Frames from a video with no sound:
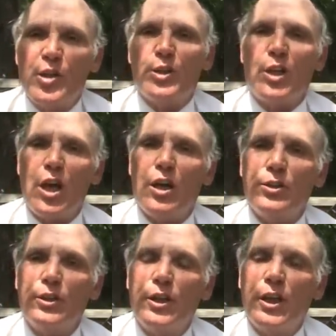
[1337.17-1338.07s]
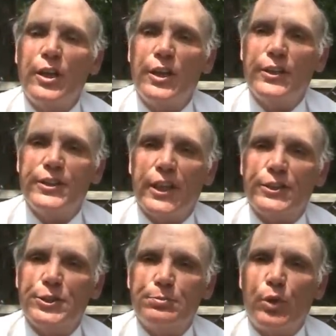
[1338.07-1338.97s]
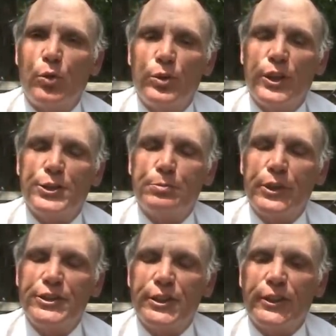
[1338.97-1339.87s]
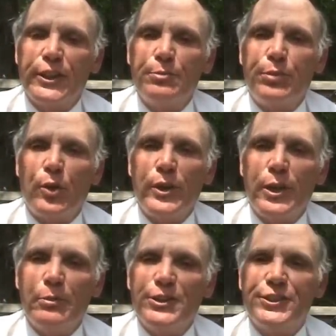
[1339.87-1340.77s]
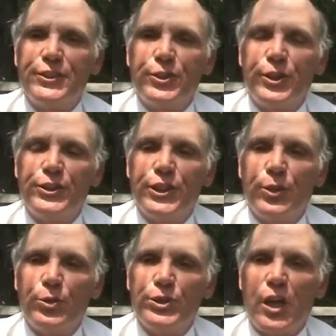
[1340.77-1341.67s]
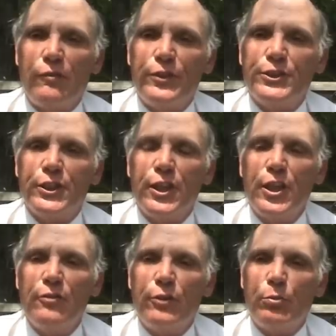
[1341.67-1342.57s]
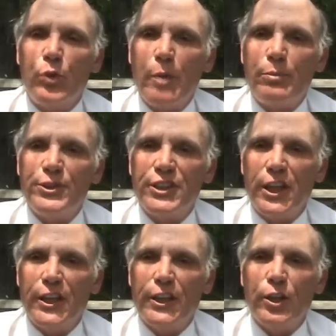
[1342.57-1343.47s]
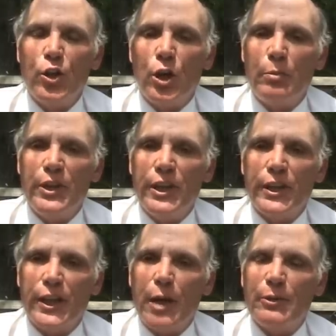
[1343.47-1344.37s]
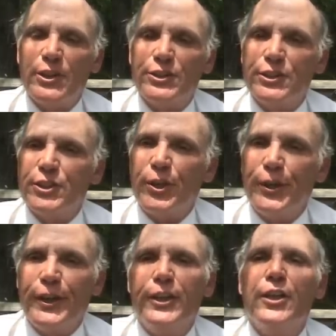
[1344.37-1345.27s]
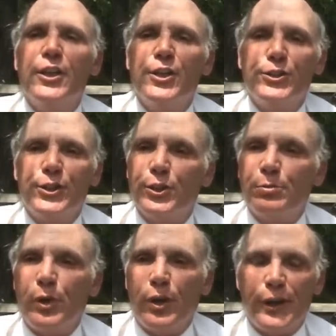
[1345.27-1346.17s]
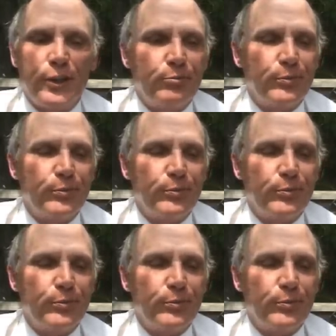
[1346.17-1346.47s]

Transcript: The law in Texas explicitly prohibits the Attorney General's office from representing or being an amicus attorney to either party.